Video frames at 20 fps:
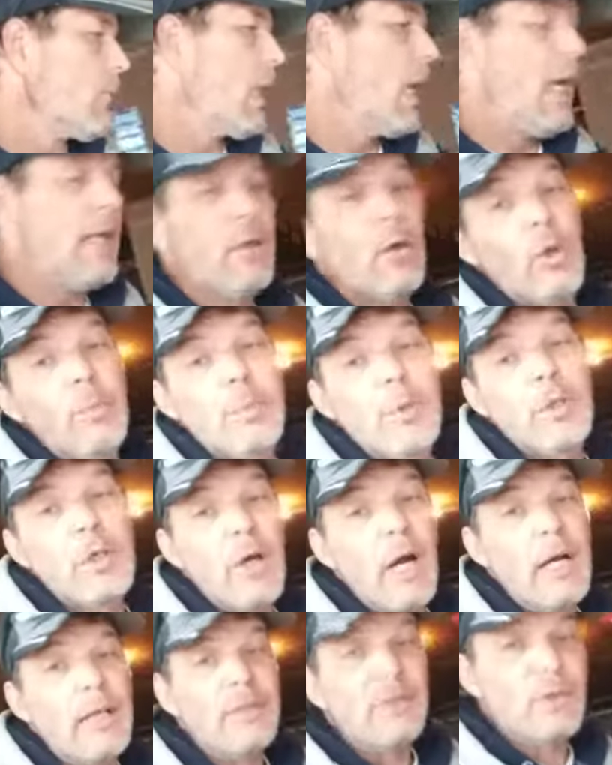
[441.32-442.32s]
Had to open the
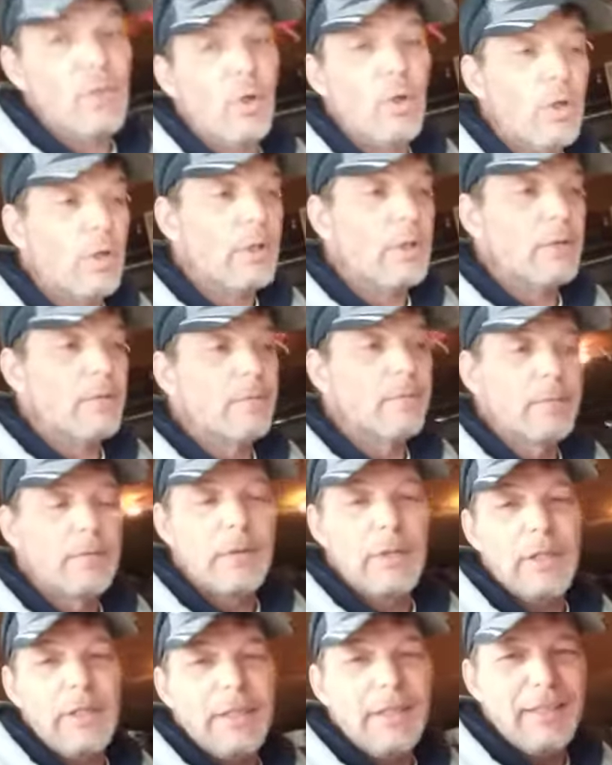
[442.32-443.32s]
garage door, and
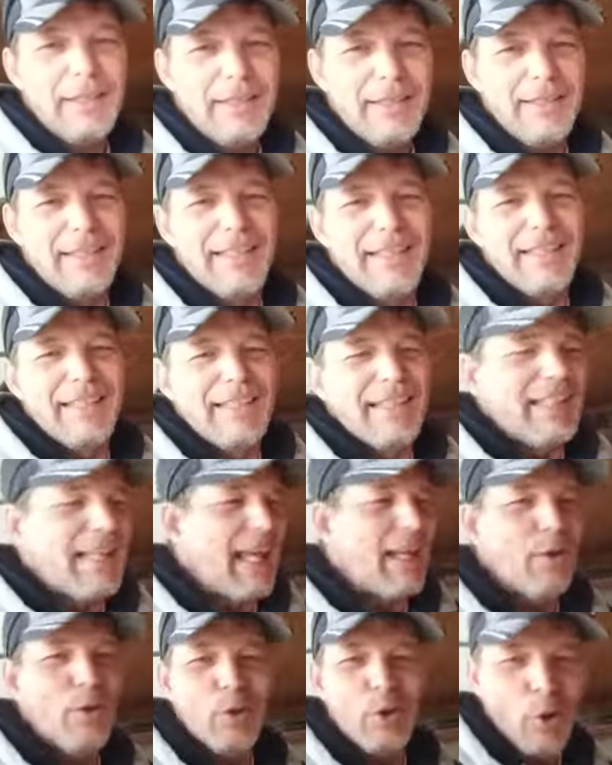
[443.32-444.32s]

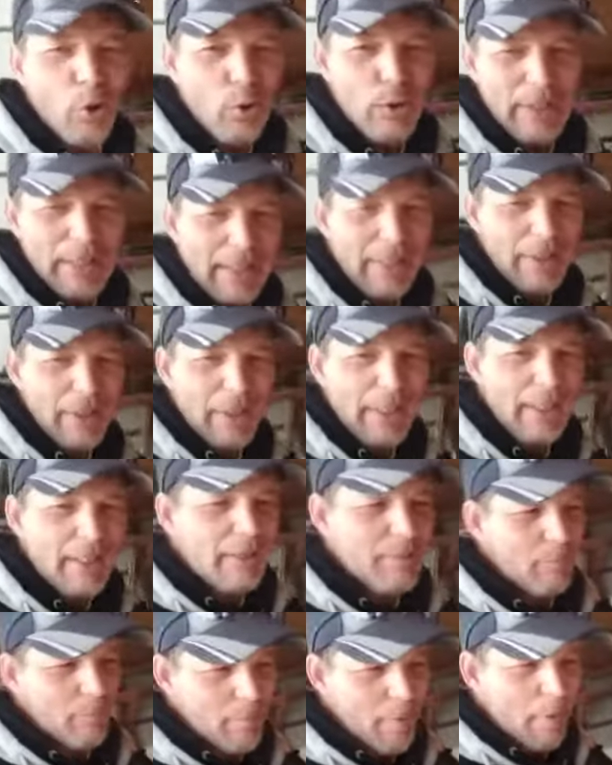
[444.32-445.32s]
got a little cold in here
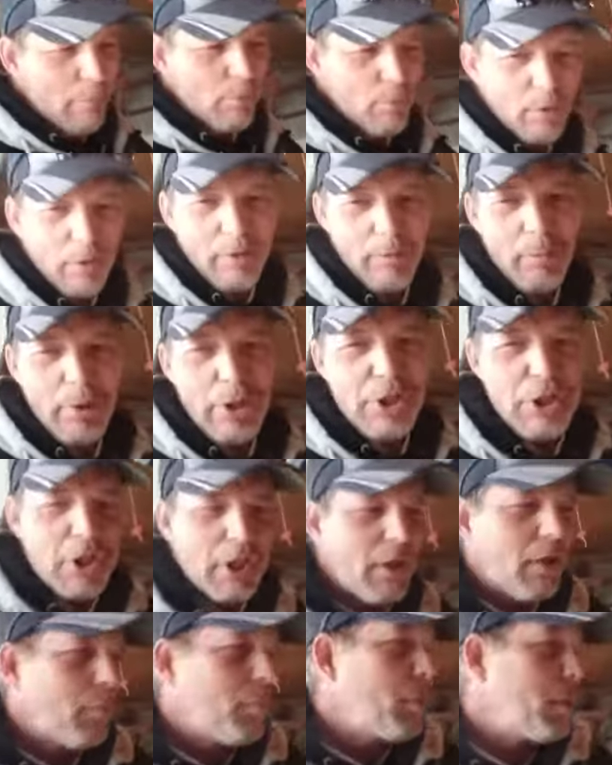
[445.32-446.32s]
again. Remember, we're in
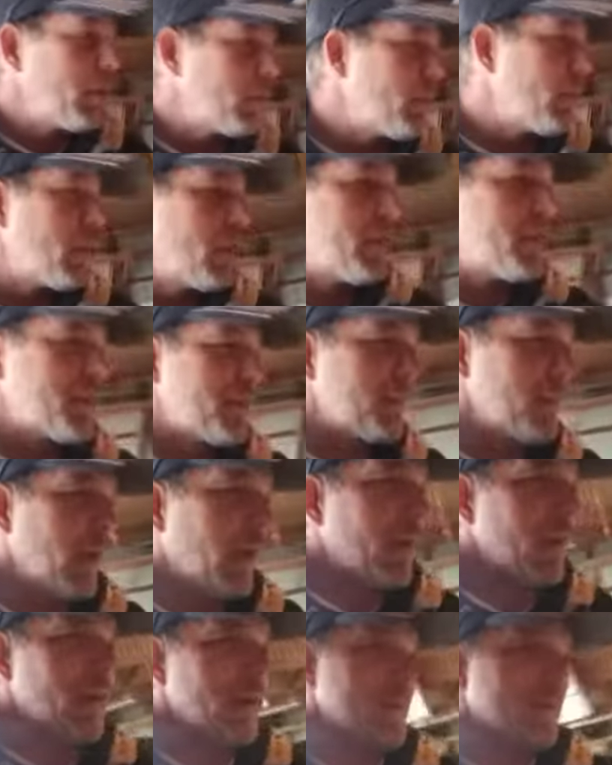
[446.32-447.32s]
Michigan up here, where I
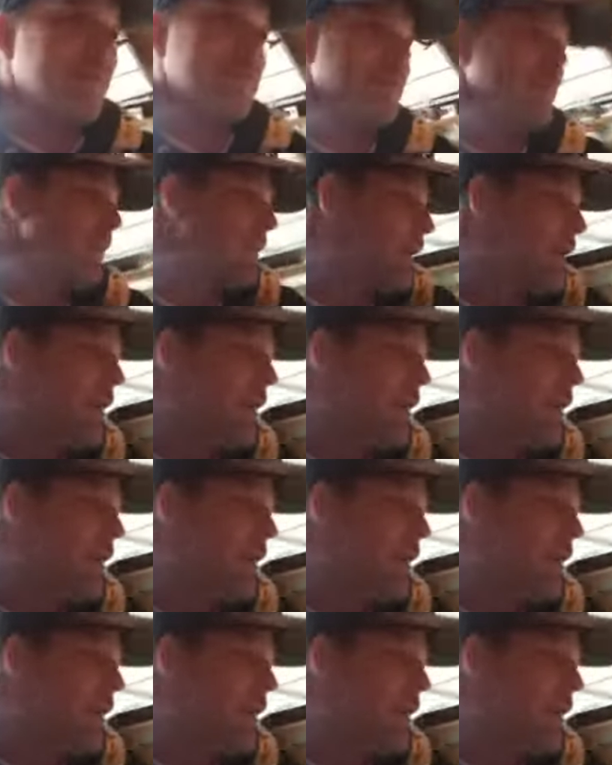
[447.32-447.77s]
think it's